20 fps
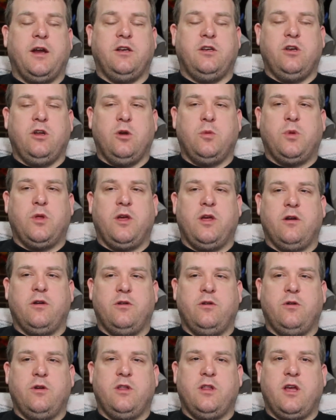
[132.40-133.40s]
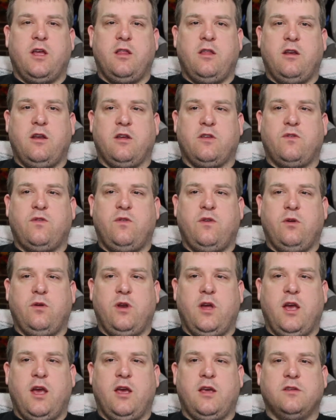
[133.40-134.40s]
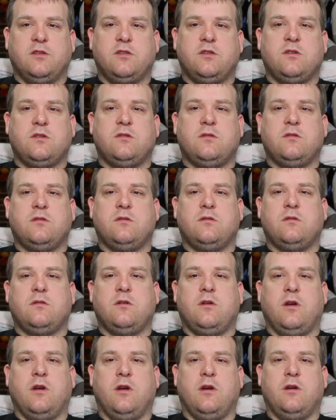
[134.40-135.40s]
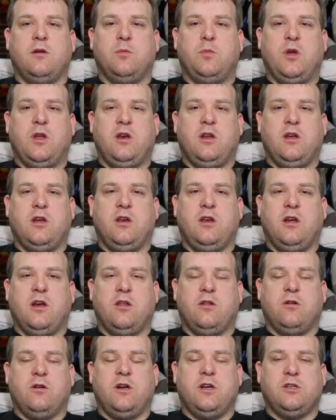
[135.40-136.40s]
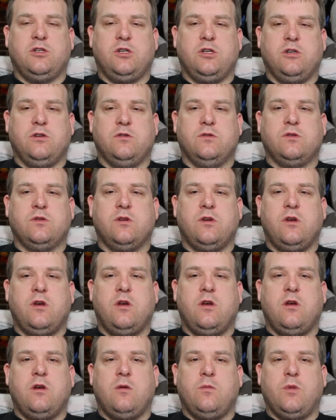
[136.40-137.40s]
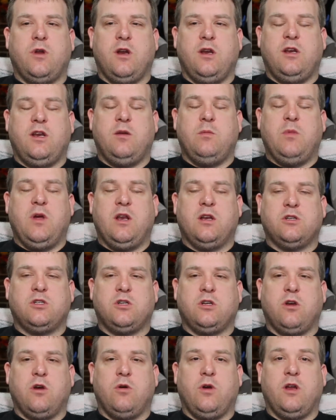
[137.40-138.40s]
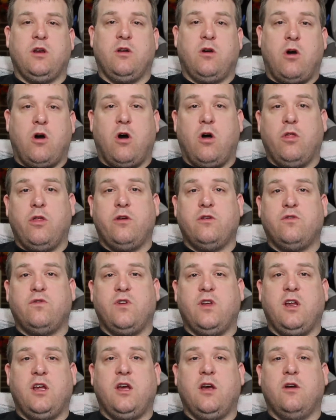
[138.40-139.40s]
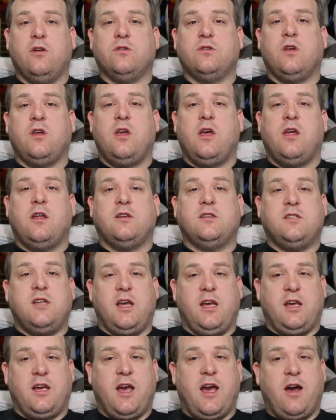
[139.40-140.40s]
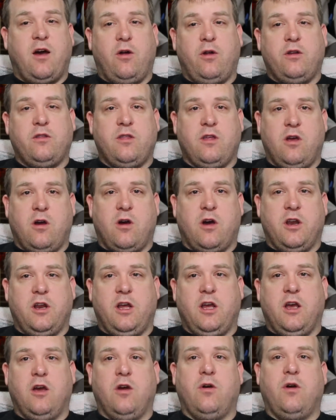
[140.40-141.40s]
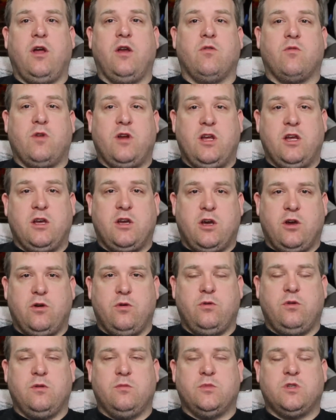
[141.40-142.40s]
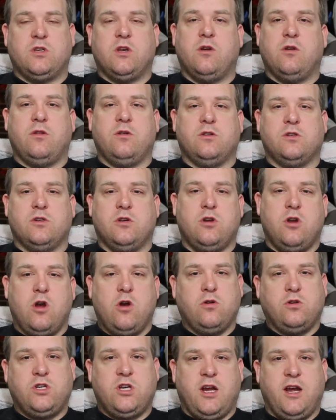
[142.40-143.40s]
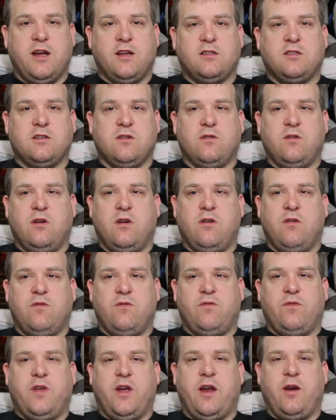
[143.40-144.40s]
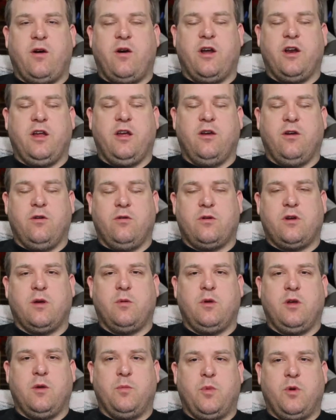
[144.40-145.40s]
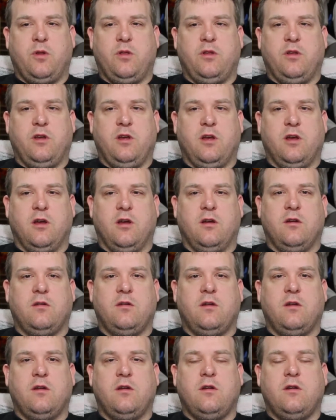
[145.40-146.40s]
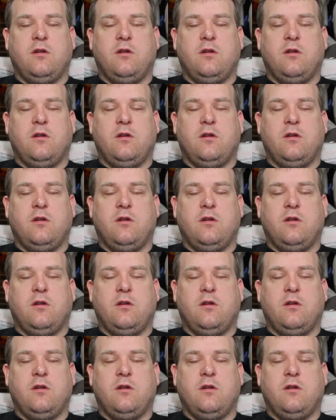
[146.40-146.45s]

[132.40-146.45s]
I do plan on doing that in the next few days, pending any other issues. But I did manage to go into all those videos, take out the audio, and re-encode them, so there's no chance of that audio coming up on the